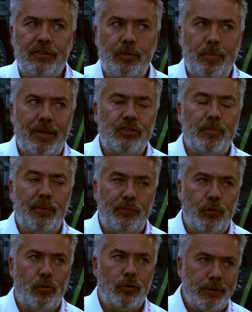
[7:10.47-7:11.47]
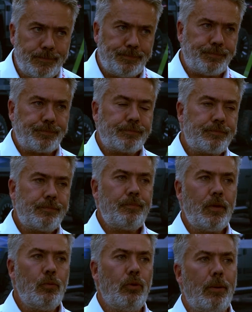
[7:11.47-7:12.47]
as we mentioned before,
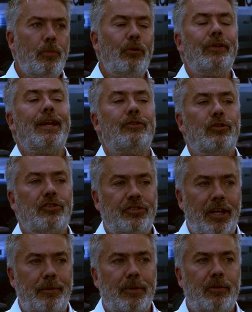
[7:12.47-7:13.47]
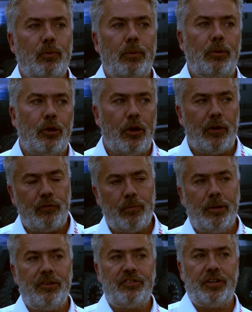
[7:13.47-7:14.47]
we are moving into a segment where we're going
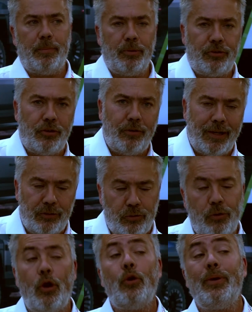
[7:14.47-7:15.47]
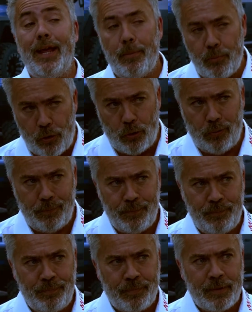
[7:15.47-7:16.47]
from a distributor into an OEM role.
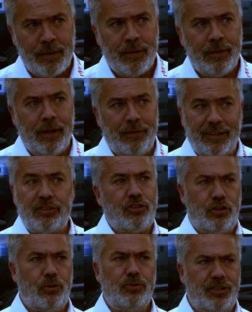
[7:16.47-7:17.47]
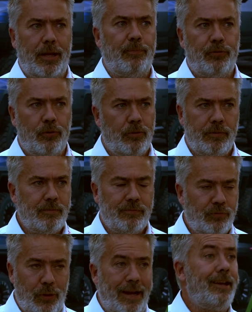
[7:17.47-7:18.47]
And that's a huge step for
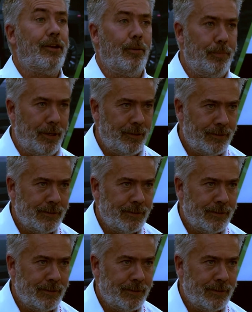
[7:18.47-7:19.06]
any company.